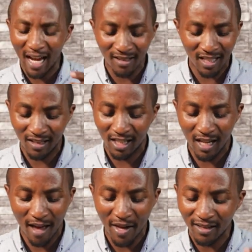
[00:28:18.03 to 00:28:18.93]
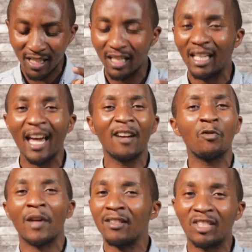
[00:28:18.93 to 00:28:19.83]
than, uh, than
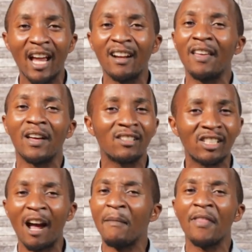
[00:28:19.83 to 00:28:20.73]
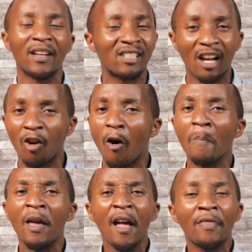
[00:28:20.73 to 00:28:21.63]
Tsidkenu, than Jireh, than Shammah, than
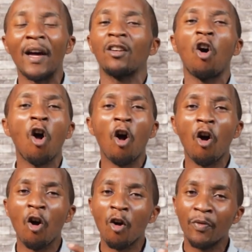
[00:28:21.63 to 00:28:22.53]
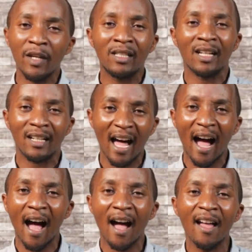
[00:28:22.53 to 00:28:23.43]
Shalom, than all these
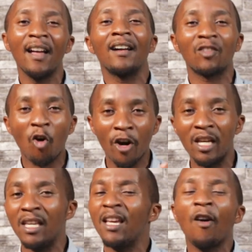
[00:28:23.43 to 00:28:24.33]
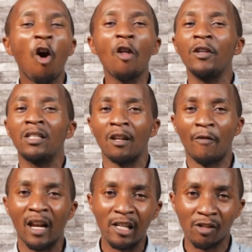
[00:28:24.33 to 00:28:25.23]
Ra, Rohi, all these
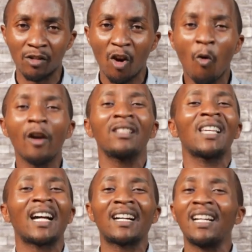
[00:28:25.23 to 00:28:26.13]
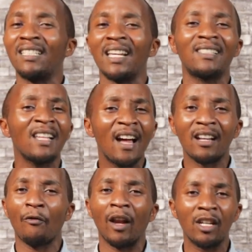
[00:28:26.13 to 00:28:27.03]
revelations. What is the greatest
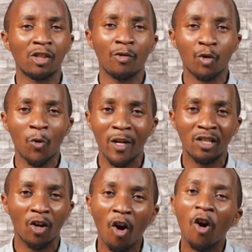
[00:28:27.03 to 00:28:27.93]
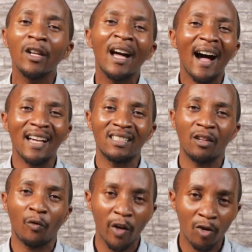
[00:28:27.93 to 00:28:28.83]
revelation through which God has
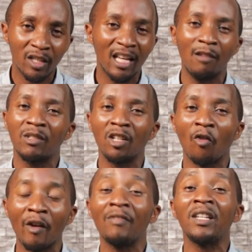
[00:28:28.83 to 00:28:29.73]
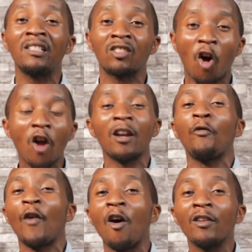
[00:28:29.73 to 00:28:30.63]
revealed himself? And this is only
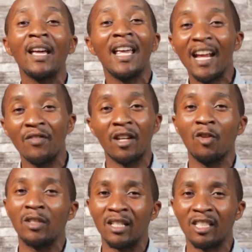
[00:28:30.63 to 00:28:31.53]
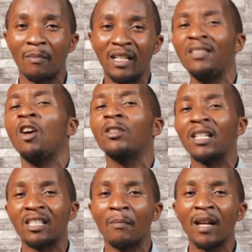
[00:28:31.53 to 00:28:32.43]
found in the New Testament. In the Old
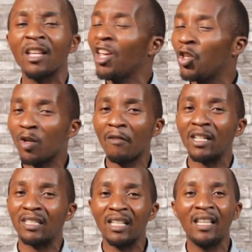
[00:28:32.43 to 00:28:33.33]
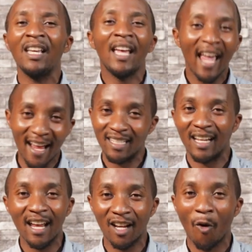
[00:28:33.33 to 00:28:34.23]
Testament, you never see
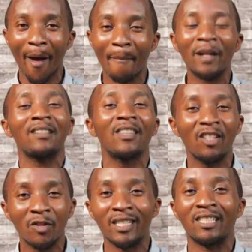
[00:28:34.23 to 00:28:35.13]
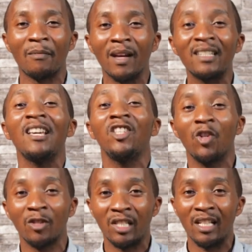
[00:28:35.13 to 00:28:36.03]
it anywhere, but in the New Testament,
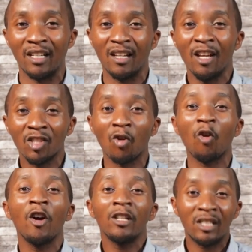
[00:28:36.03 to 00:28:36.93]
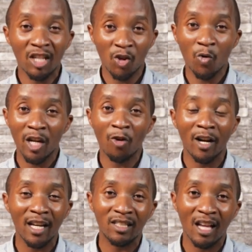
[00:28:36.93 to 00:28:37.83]
you'll see it. So, see you in
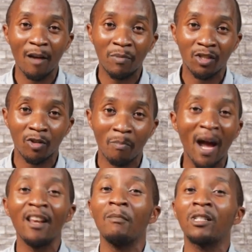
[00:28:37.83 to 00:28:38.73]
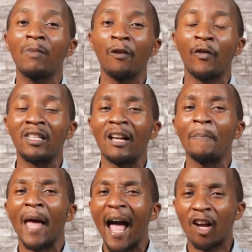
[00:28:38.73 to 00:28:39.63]
our next episode. My name is Ben
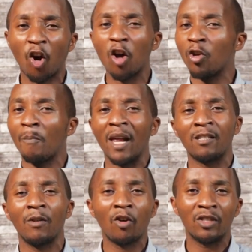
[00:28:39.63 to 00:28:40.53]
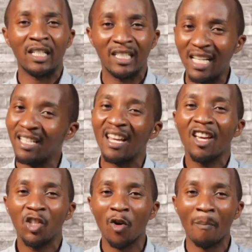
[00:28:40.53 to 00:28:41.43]
Fetcher. I call you blessed because indeed
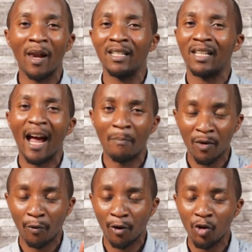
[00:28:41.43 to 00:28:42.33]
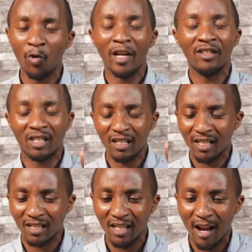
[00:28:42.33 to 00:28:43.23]
you are blessed. I pray for you. In
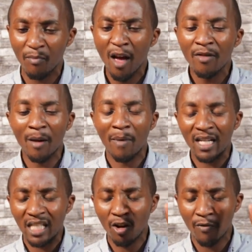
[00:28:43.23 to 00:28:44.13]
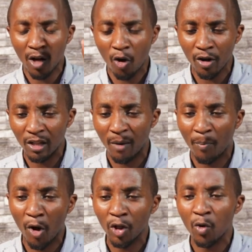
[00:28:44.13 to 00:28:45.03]
Jesus' name, the blessing of the Lord is
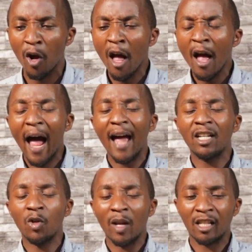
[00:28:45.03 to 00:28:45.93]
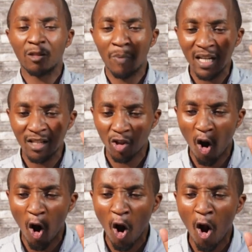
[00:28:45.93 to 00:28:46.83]
upon you, and you'll experience
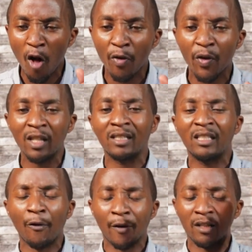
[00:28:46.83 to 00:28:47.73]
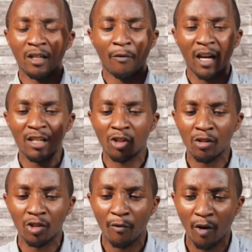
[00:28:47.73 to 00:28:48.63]
all these different
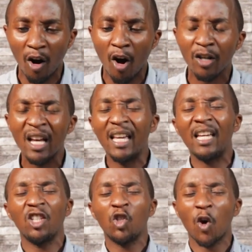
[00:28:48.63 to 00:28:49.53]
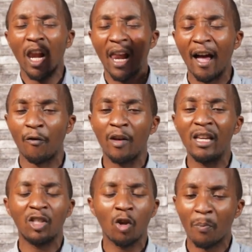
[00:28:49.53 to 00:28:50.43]
revelations of God in your life.
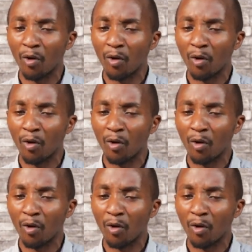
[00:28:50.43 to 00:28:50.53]
He is your